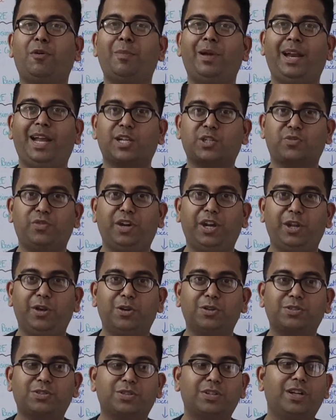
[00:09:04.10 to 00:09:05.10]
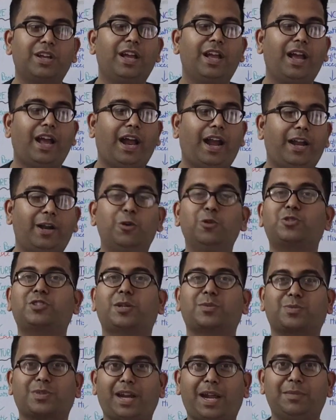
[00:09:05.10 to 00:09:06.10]
for my next videos and do
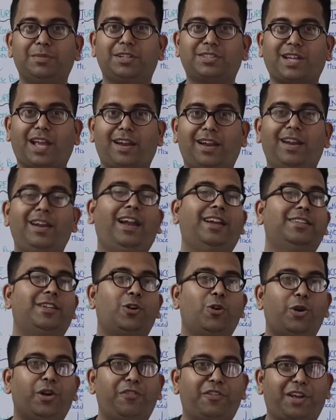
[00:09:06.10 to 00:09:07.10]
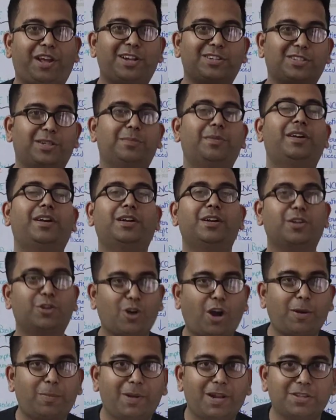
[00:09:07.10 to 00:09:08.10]
subscribe the channel and the notification button.
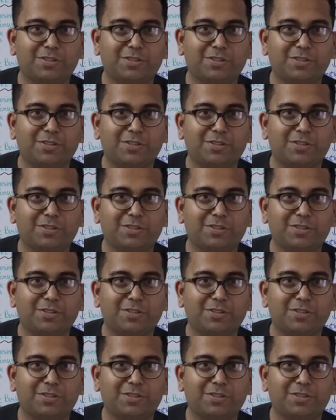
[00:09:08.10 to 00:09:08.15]
God